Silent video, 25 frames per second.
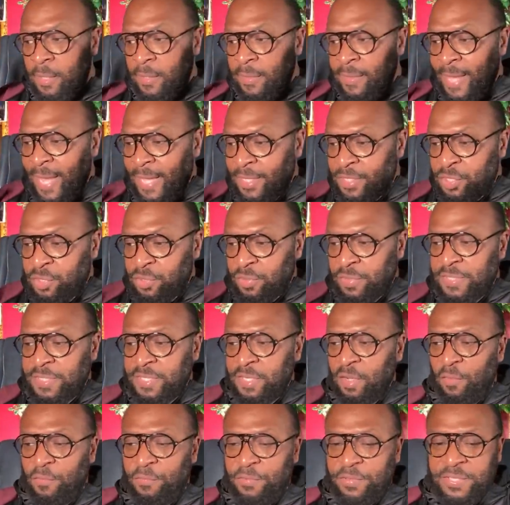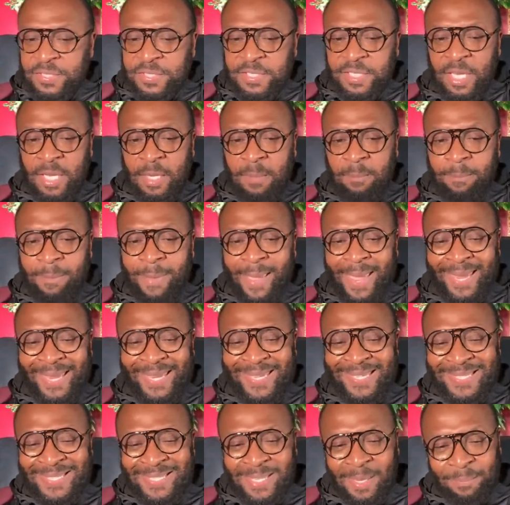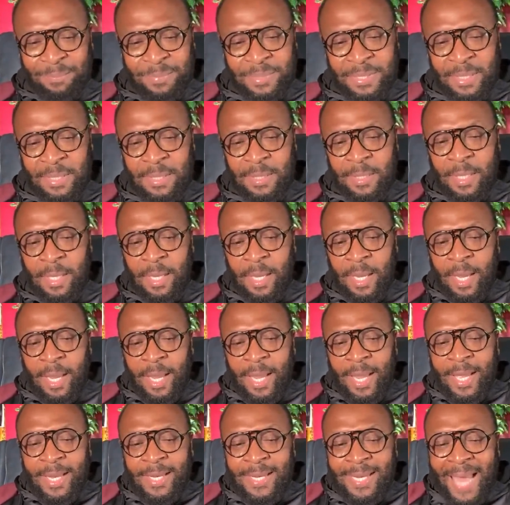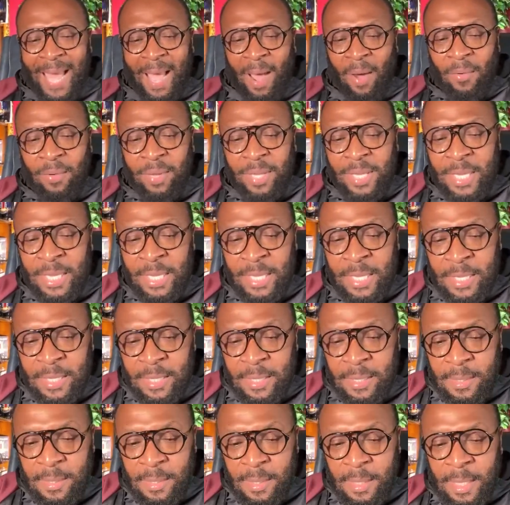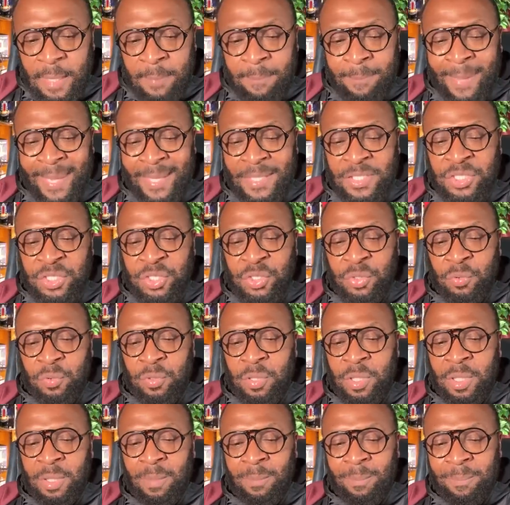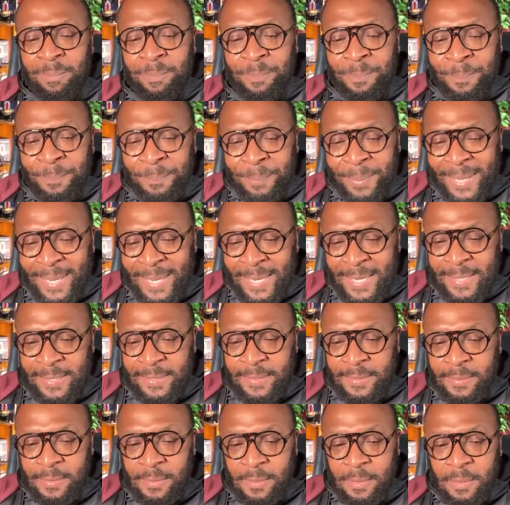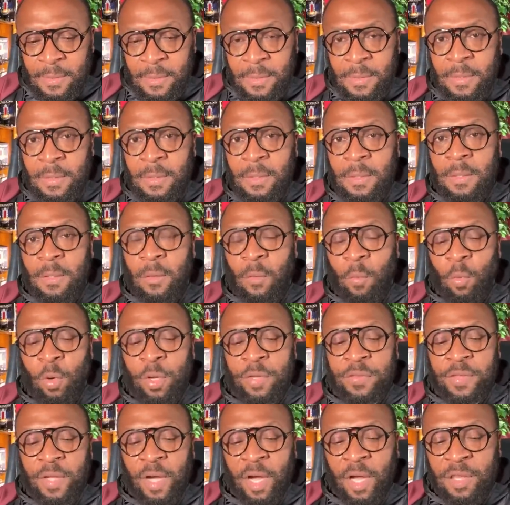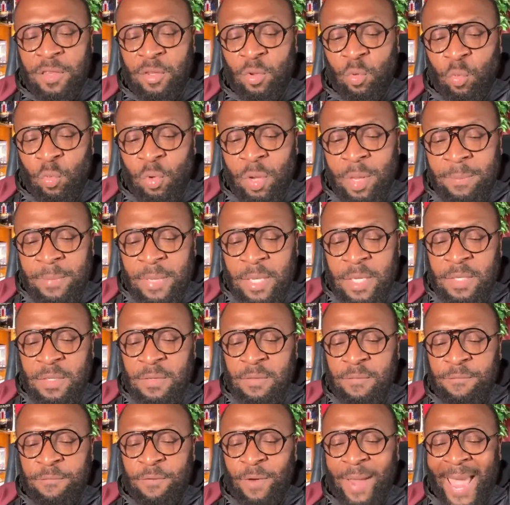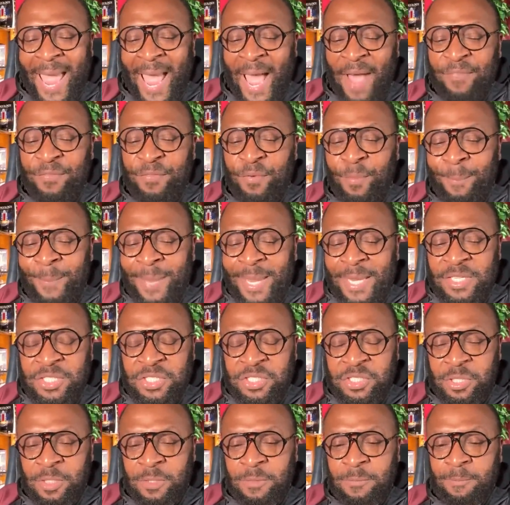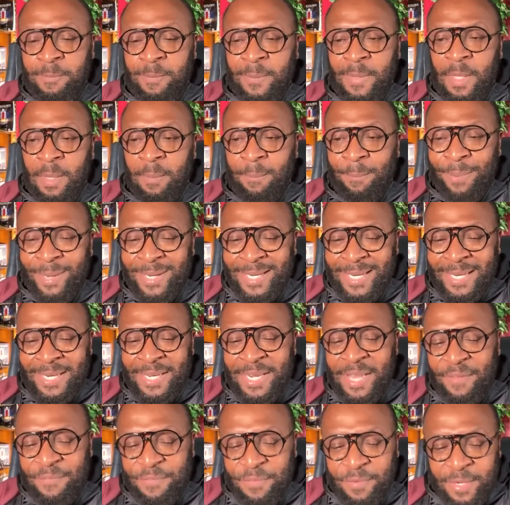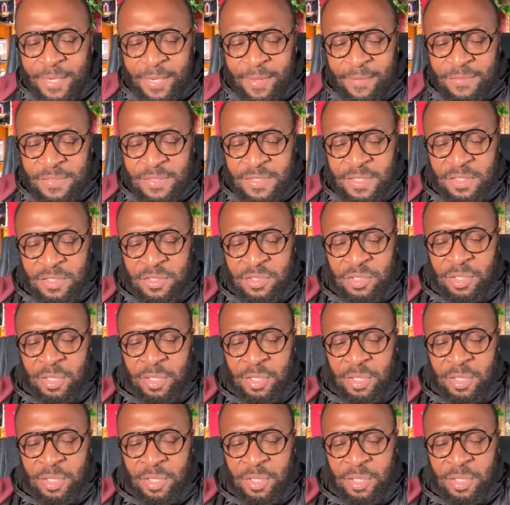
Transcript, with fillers: that your self-esteem bank is emptied and now he he makes you compete with other women for affirmation but he never gives it to